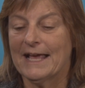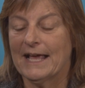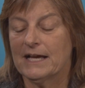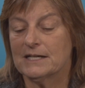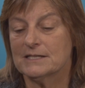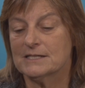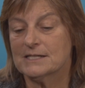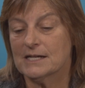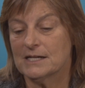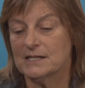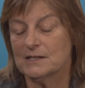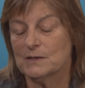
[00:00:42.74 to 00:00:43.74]
And
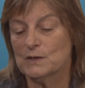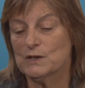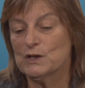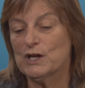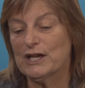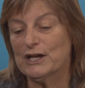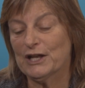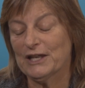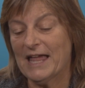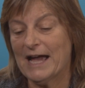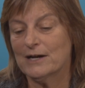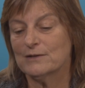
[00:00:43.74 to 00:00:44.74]
it
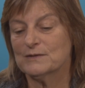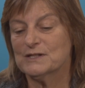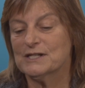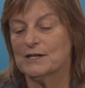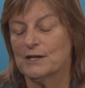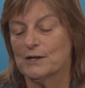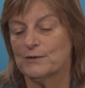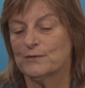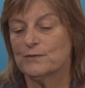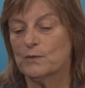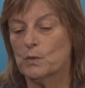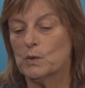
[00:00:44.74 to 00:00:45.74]
allows
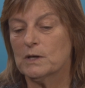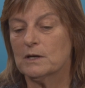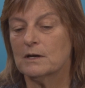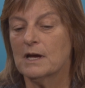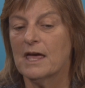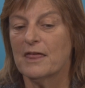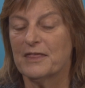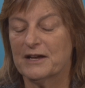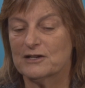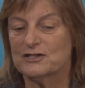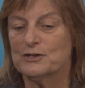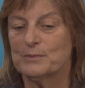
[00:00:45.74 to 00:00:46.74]
for
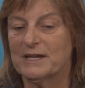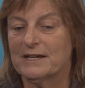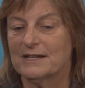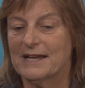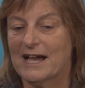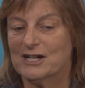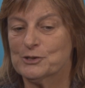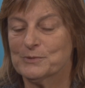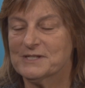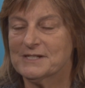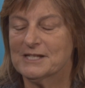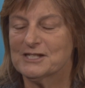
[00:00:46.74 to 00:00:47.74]
there to be an
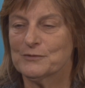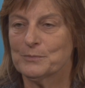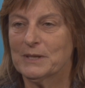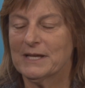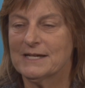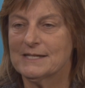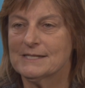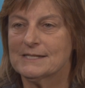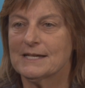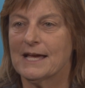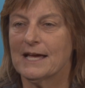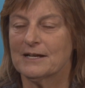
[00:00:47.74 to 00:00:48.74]
actual sense of
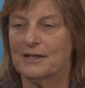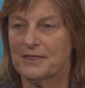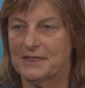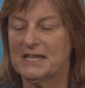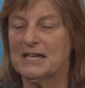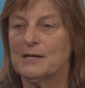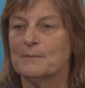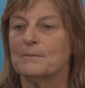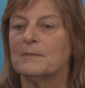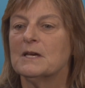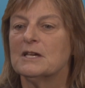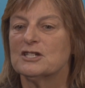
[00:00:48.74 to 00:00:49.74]
place and a
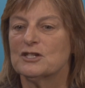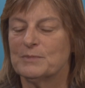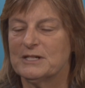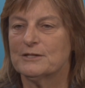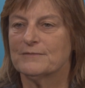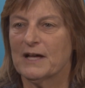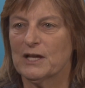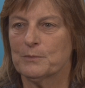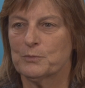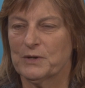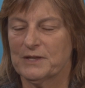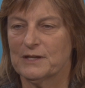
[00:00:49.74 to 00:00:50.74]
theme to be
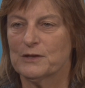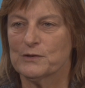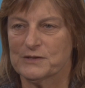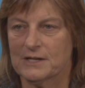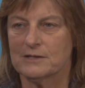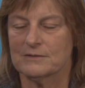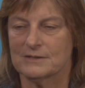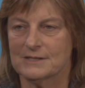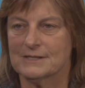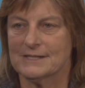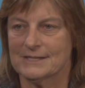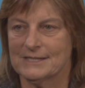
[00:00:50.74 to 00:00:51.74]
developed within those
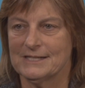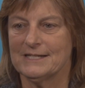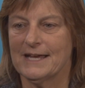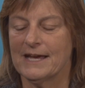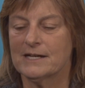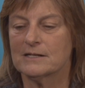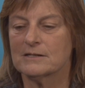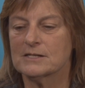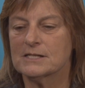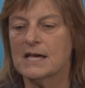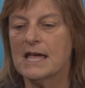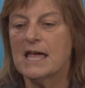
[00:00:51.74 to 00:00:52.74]
116
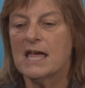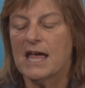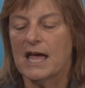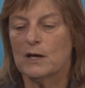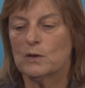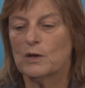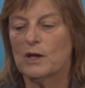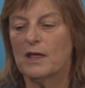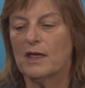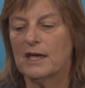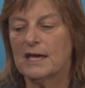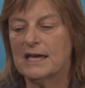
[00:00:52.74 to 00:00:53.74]
acres. And
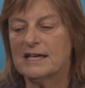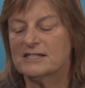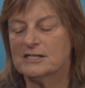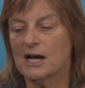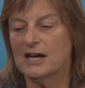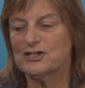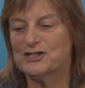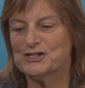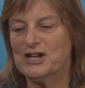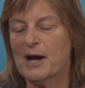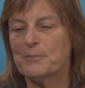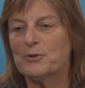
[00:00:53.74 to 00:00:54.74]
it's not
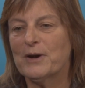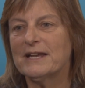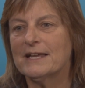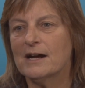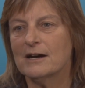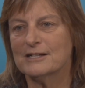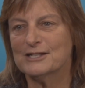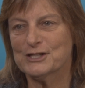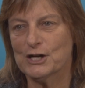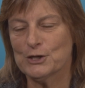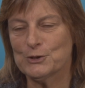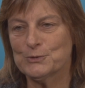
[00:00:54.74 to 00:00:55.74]
just operating on its
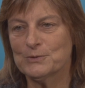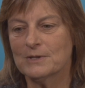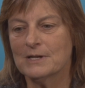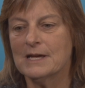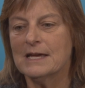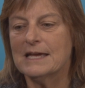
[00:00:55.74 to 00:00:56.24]
own.